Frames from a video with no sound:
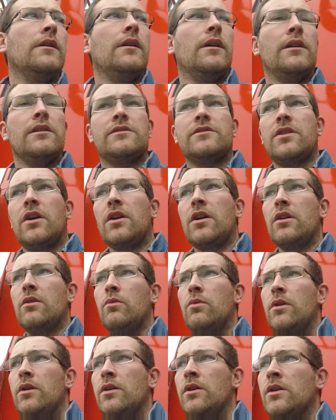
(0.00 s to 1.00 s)
I started
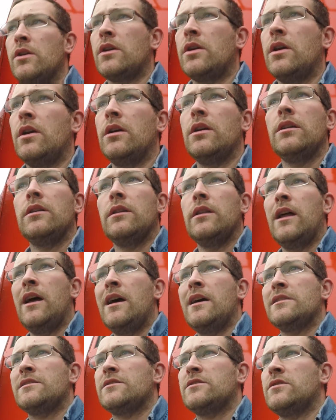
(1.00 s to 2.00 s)
work
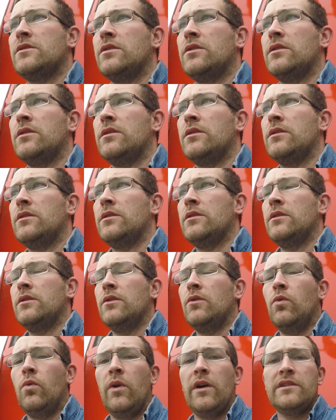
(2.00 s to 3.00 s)
last
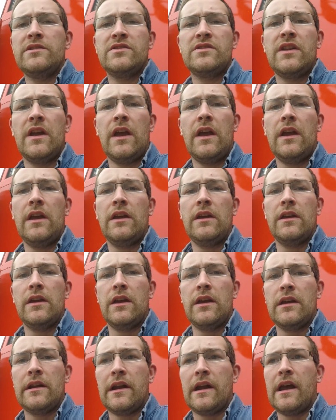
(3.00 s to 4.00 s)
Wednesday
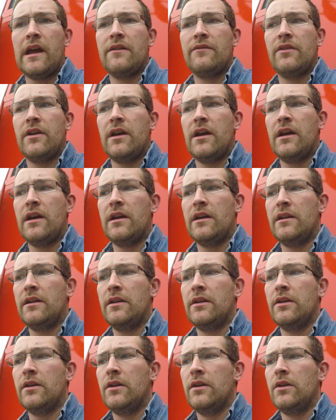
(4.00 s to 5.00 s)
and I haven't had
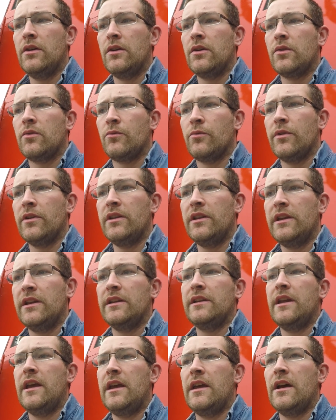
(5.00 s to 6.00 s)
really a
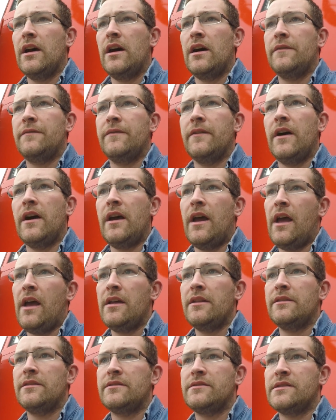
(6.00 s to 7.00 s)
day off. I
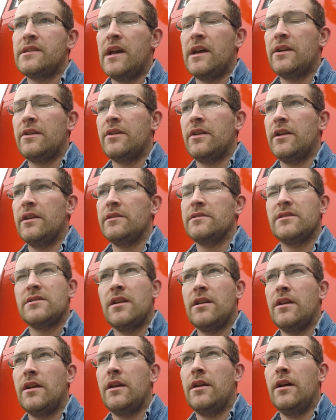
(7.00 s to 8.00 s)
had Saturday and
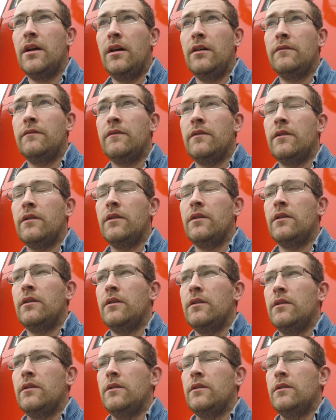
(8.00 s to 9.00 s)
Sunday off,
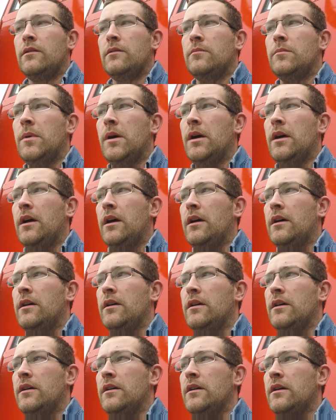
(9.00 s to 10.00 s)
but
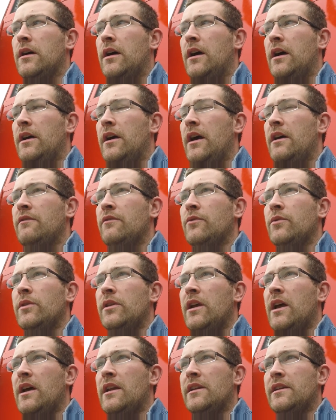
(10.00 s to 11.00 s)
I haven't really
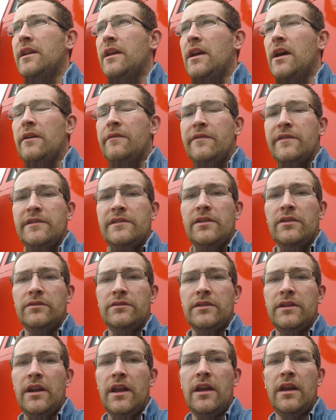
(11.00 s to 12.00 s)
had a day off until
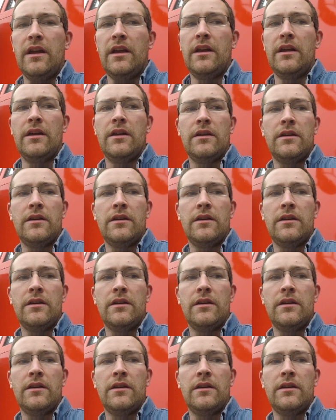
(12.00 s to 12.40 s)
today.